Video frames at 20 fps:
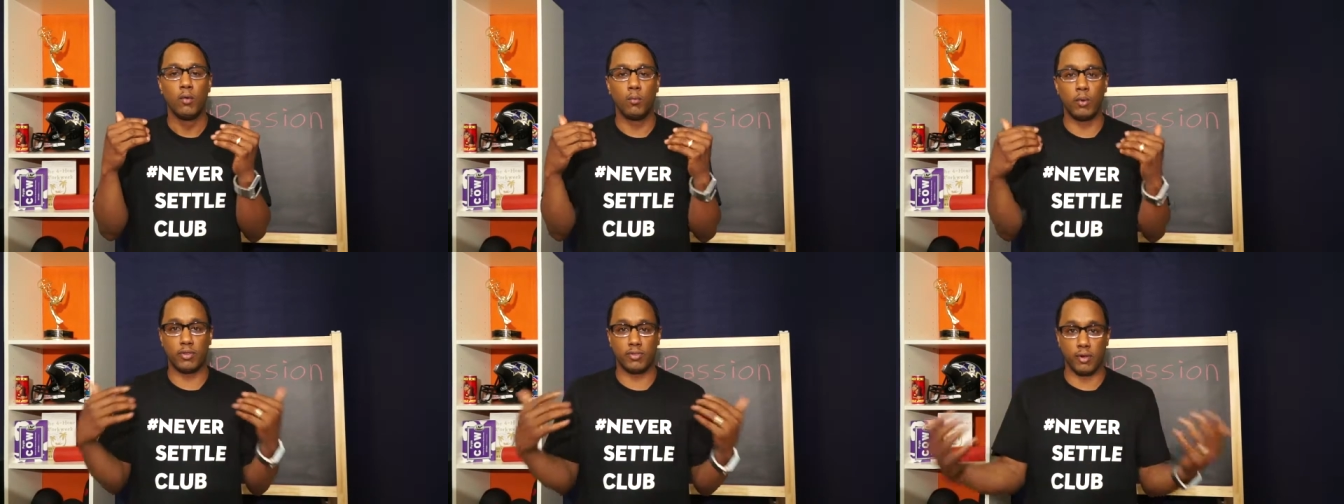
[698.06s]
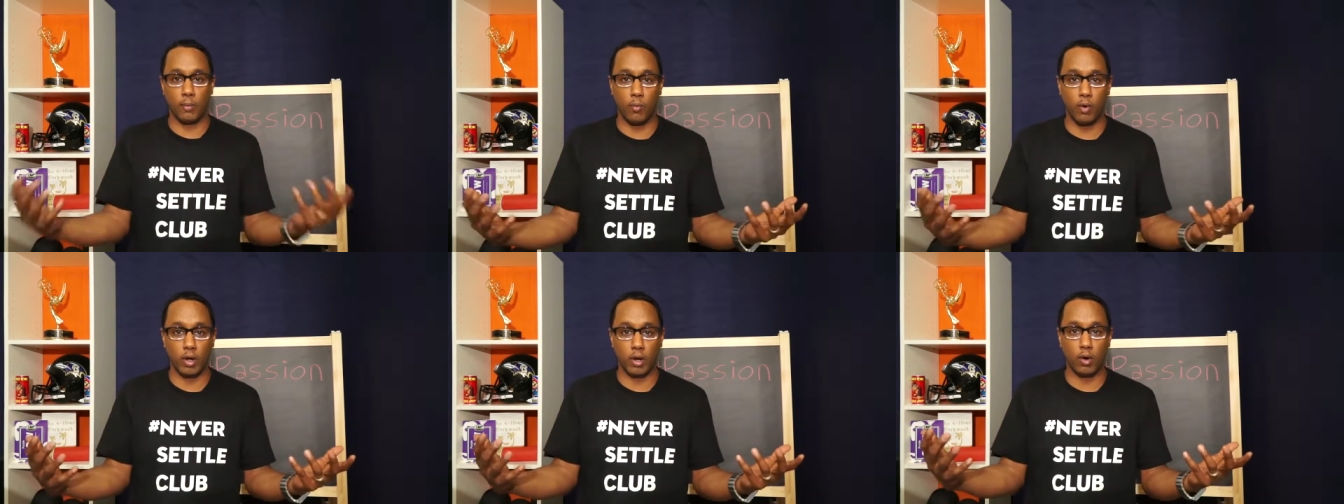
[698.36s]
with
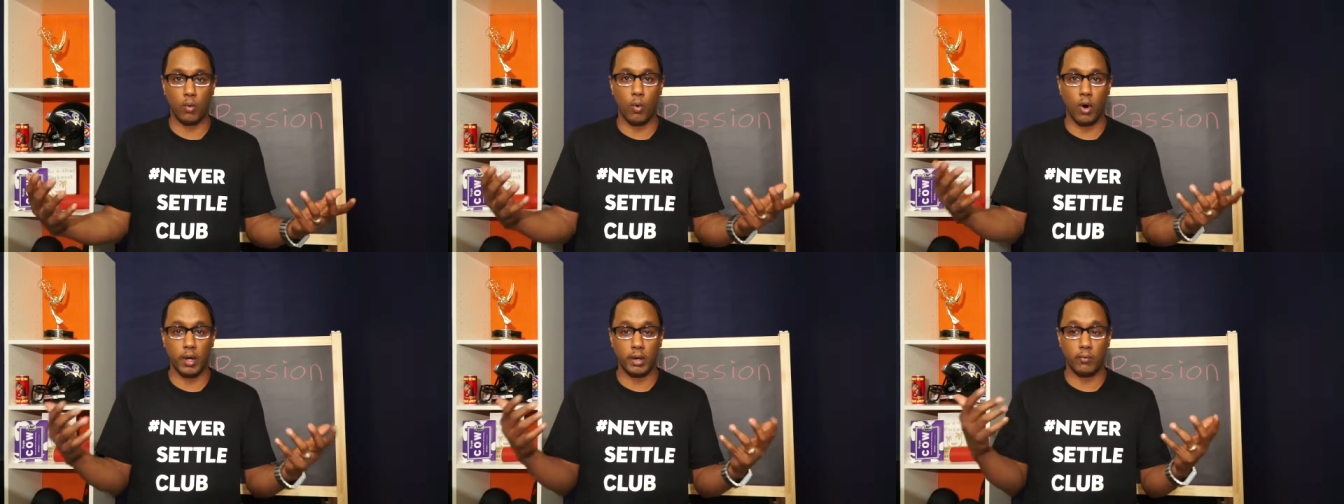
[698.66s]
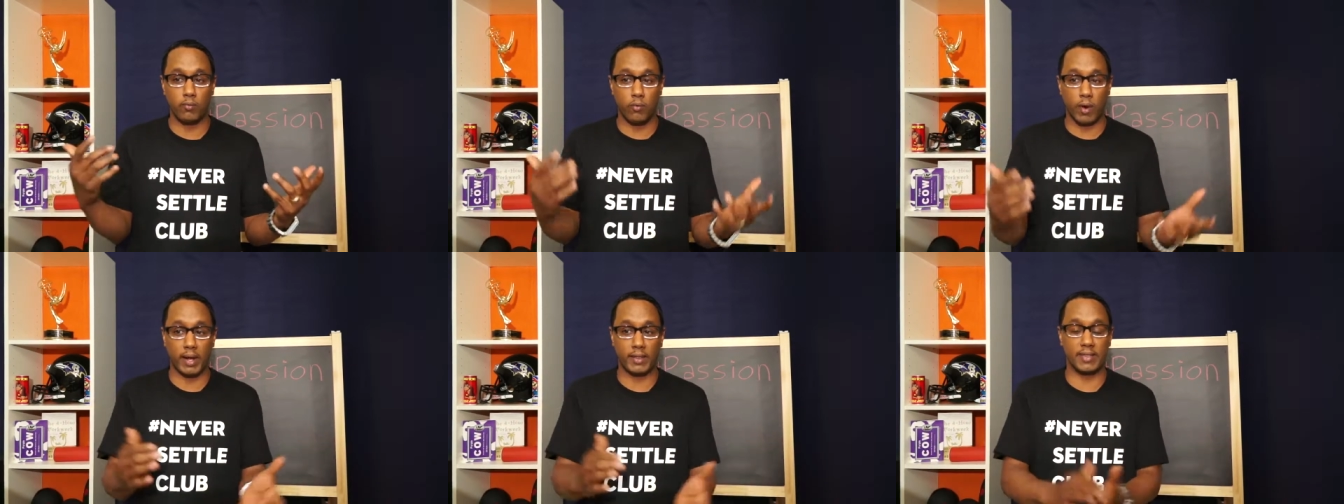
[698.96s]
some
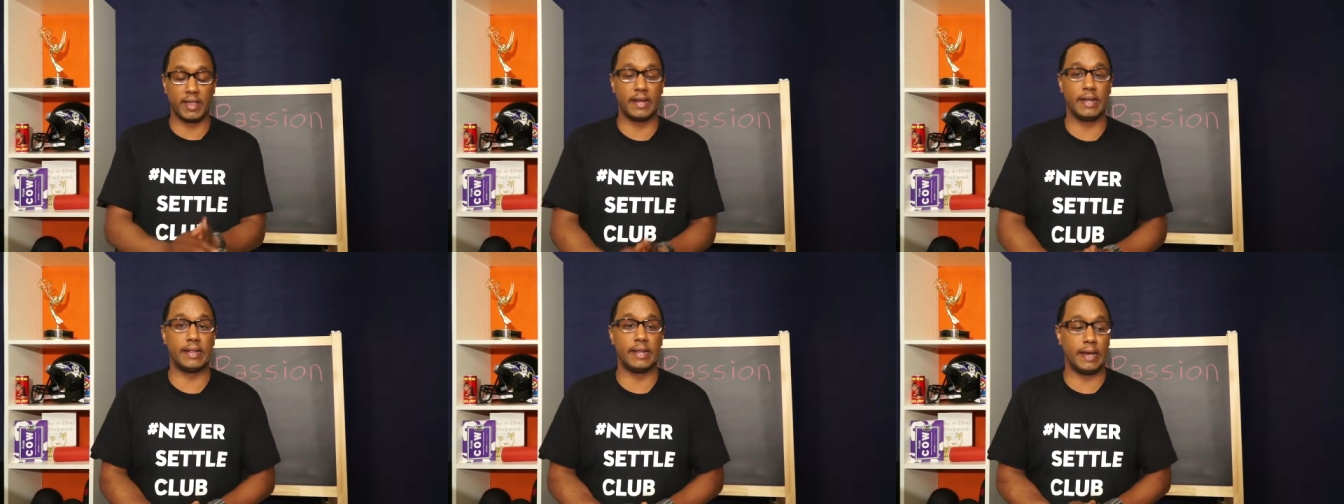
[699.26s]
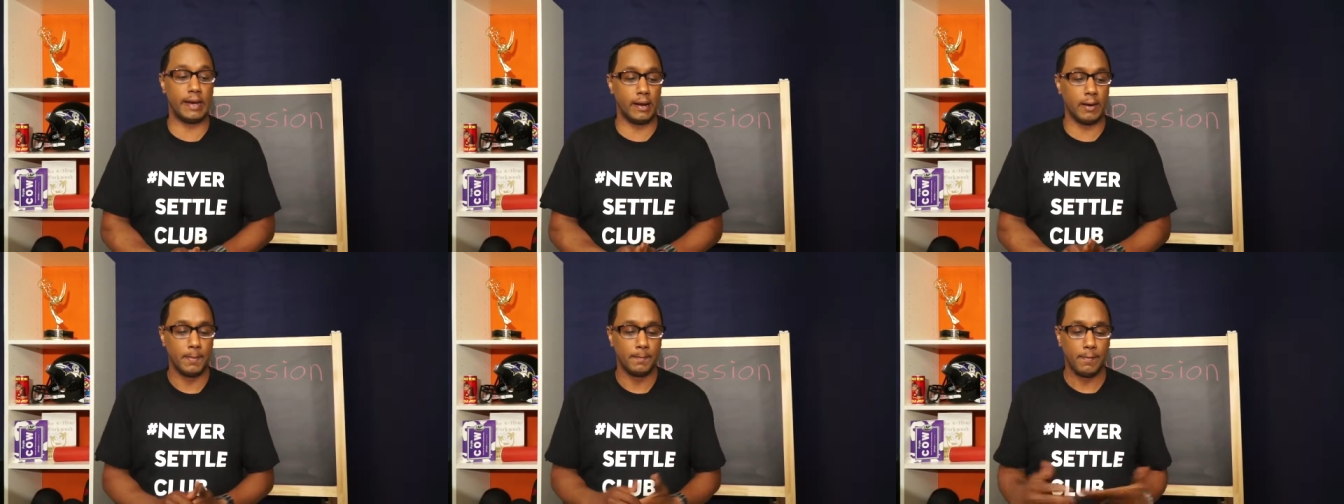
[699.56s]
one-on-one right then and
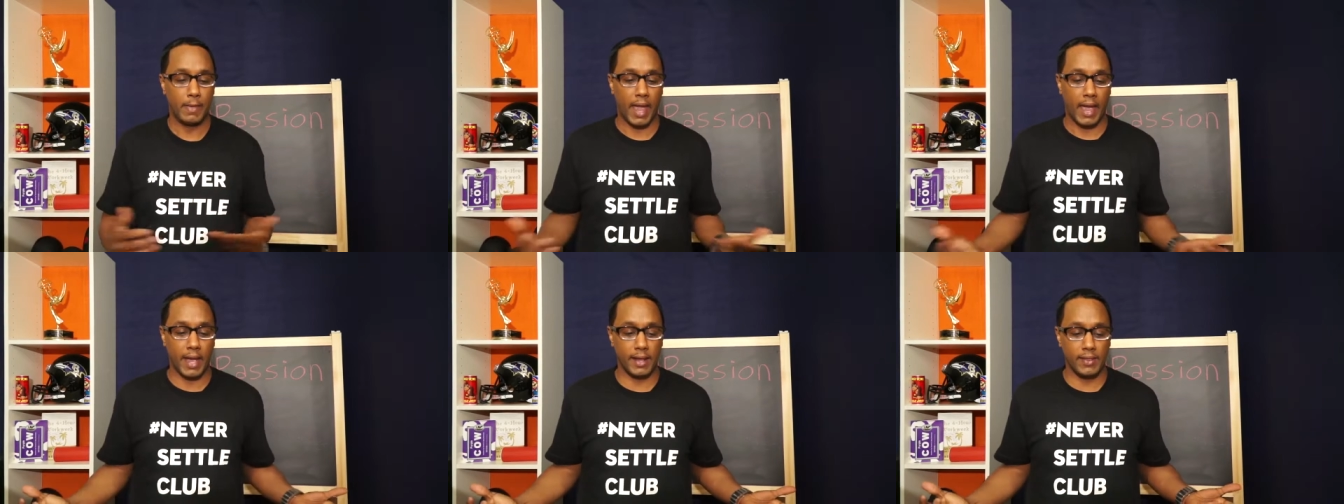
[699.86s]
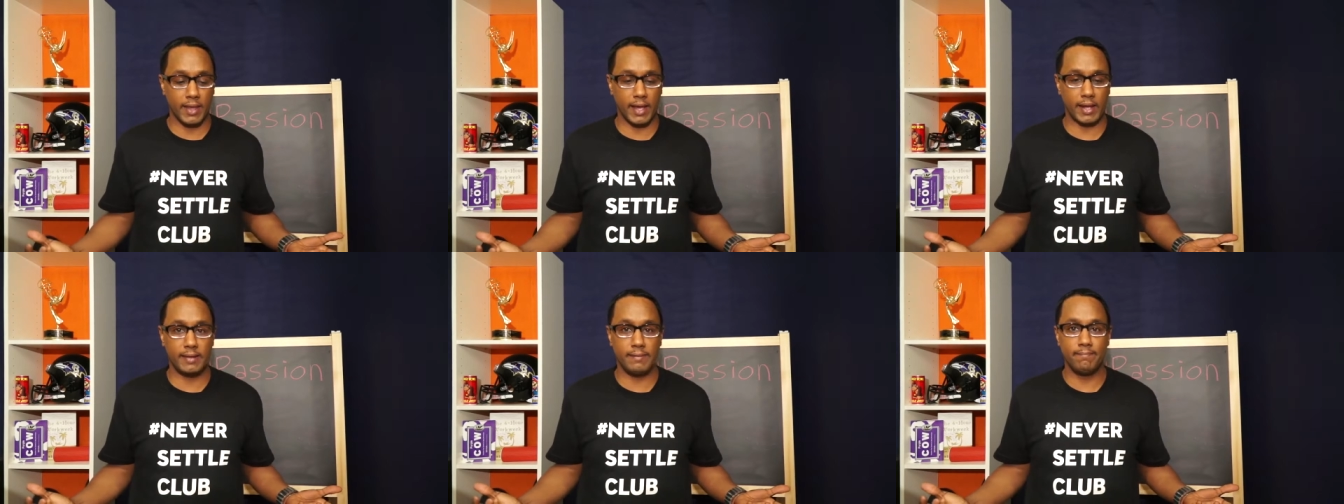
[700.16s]
there. And
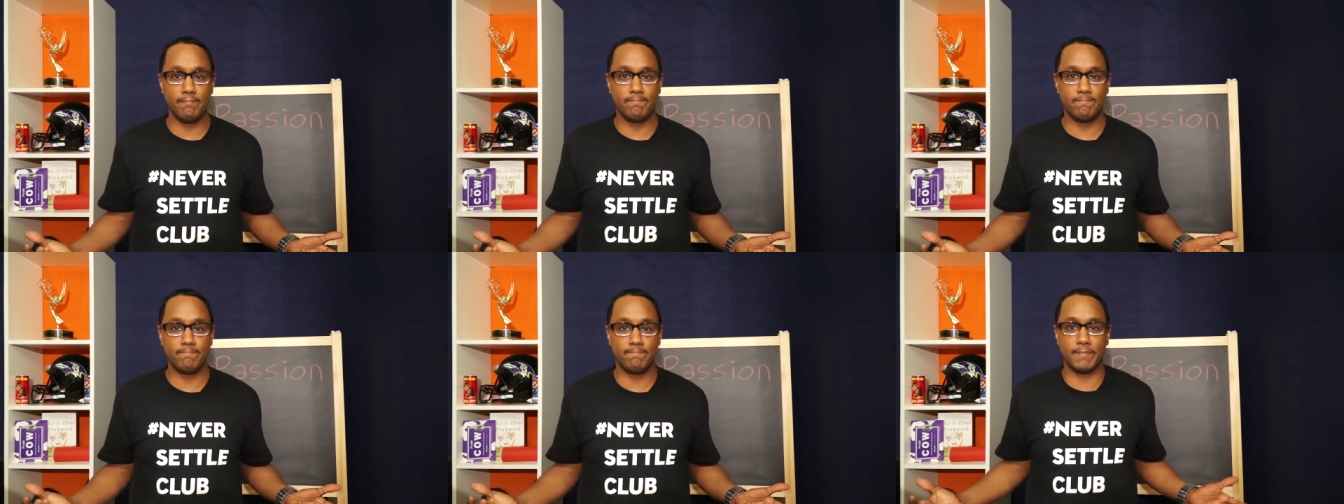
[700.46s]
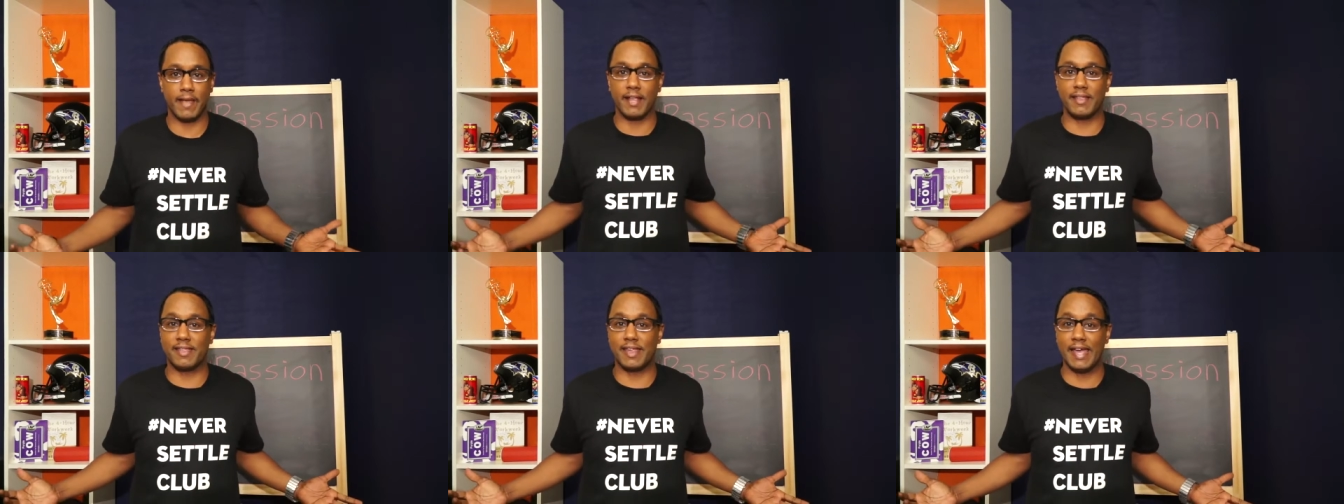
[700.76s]
then
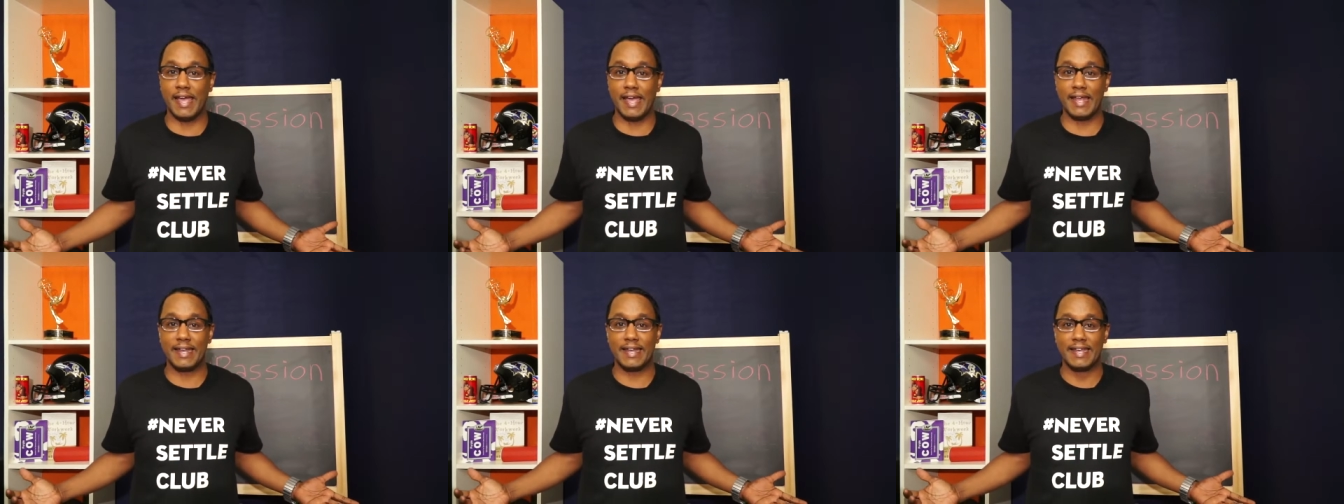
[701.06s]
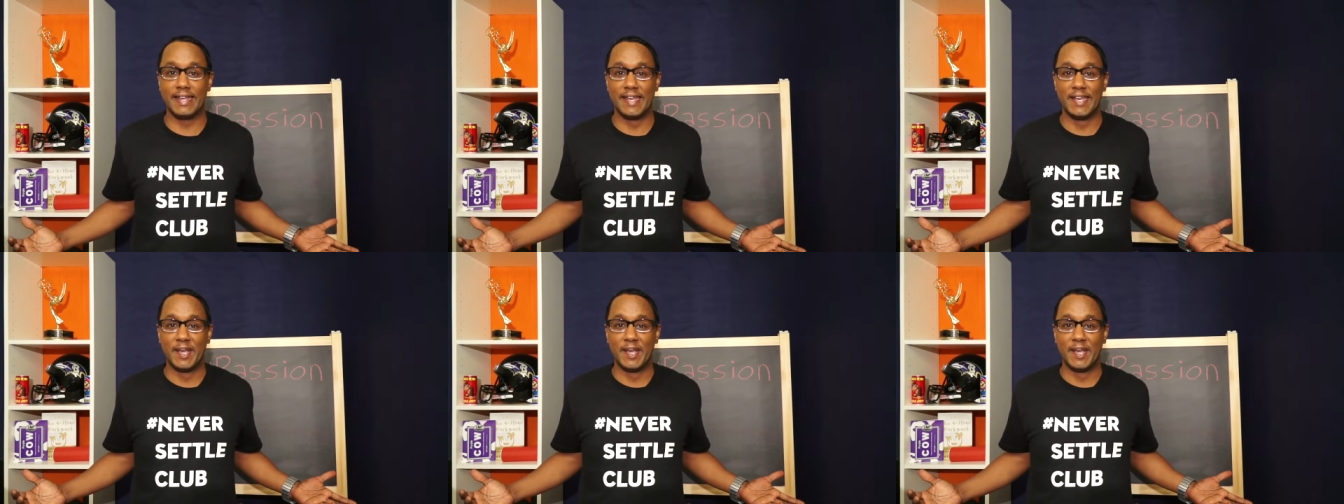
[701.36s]
that's it.